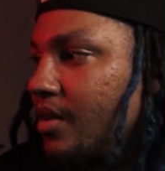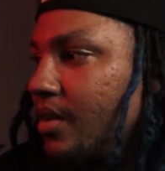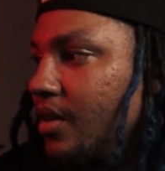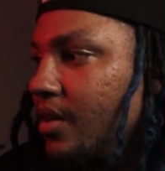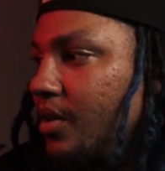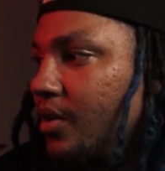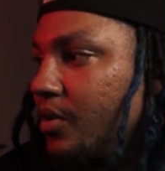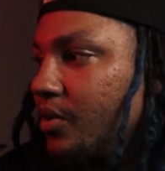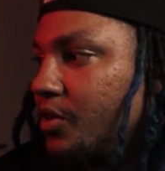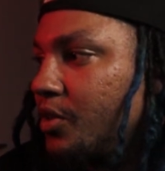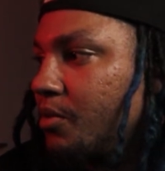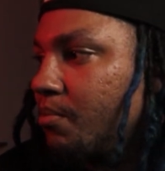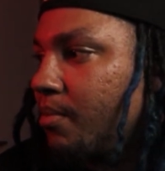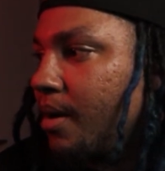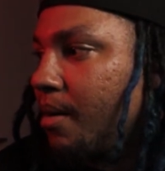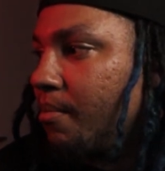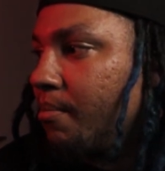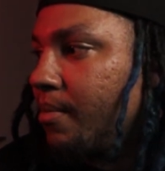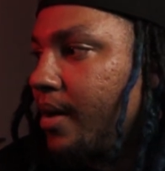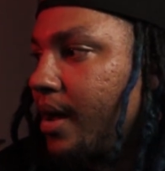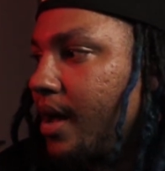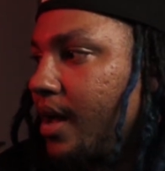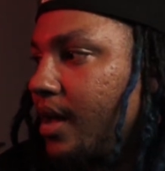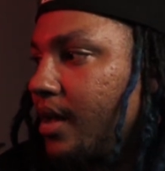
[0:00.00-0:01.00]
Little
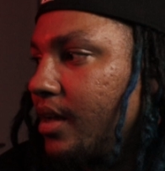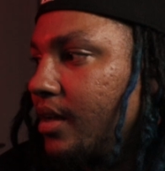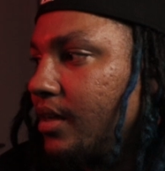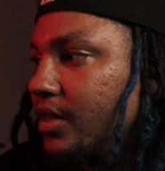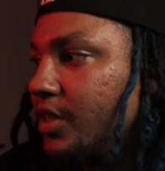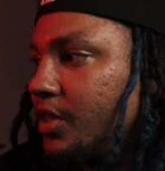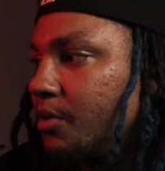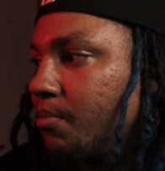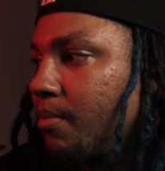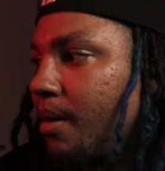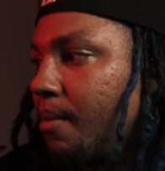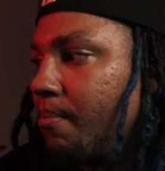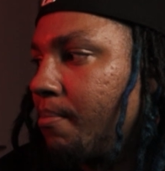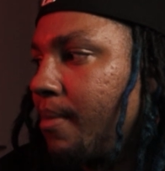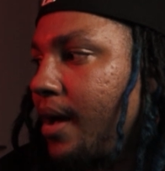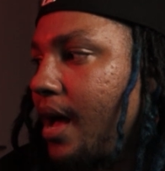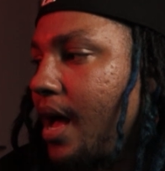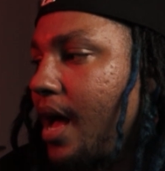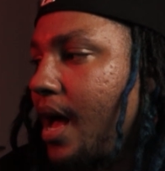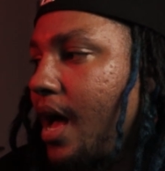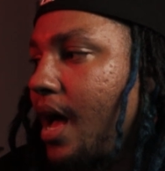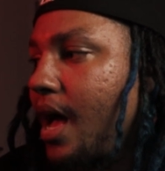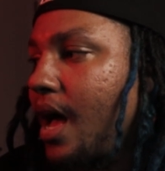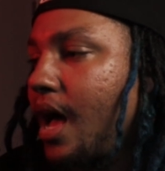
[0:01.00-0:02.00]
shpapa,
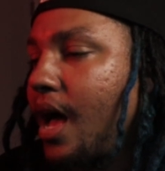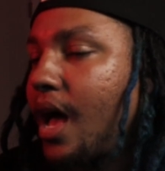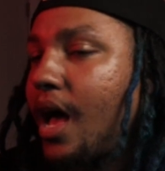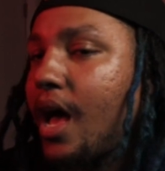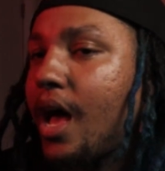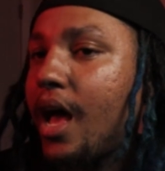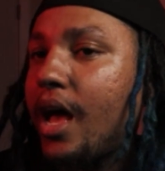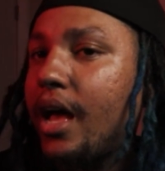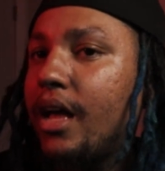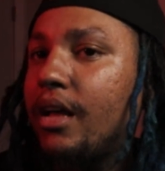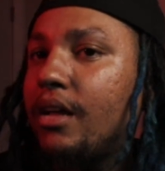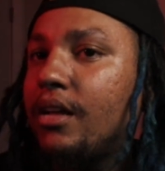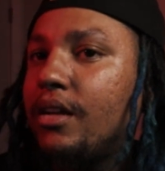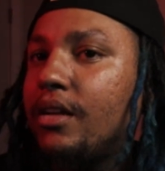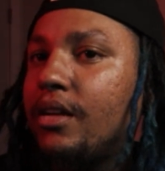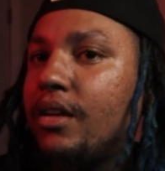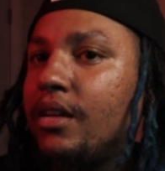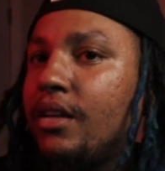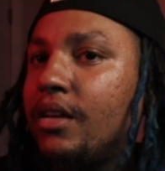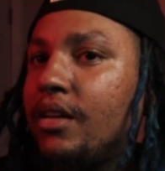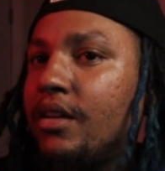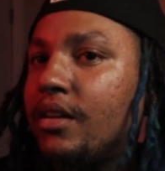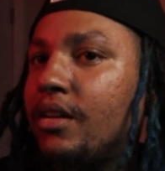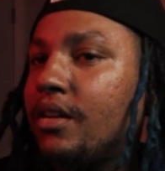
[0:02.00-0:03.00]
shpapa.
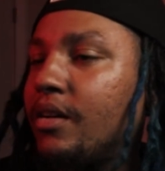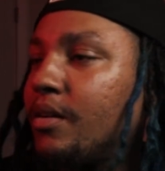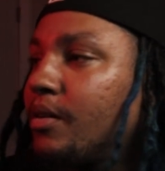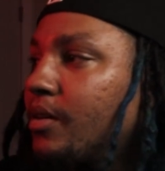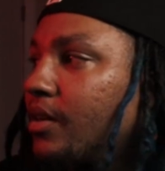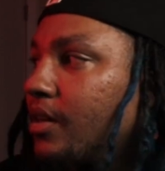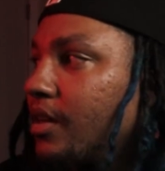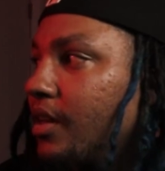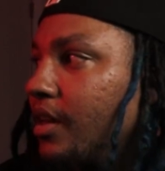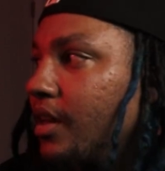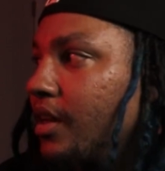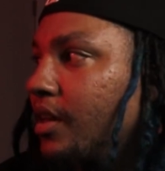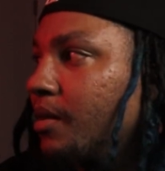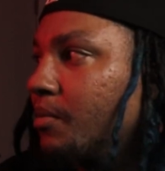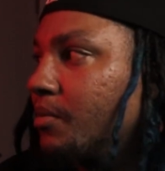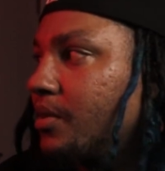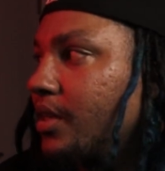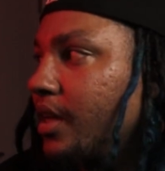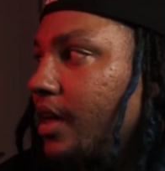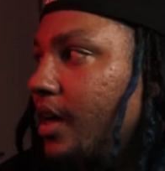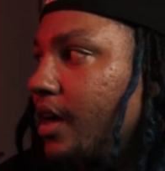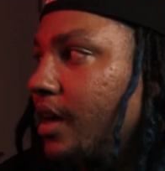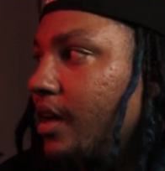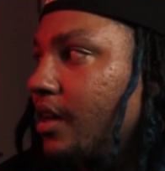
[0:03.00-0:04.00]
Can you come
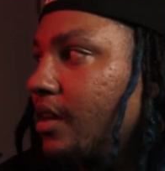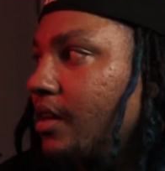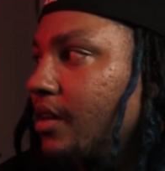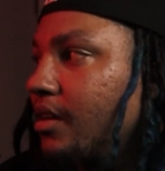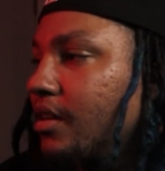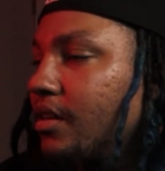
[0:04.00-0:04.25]
say hi?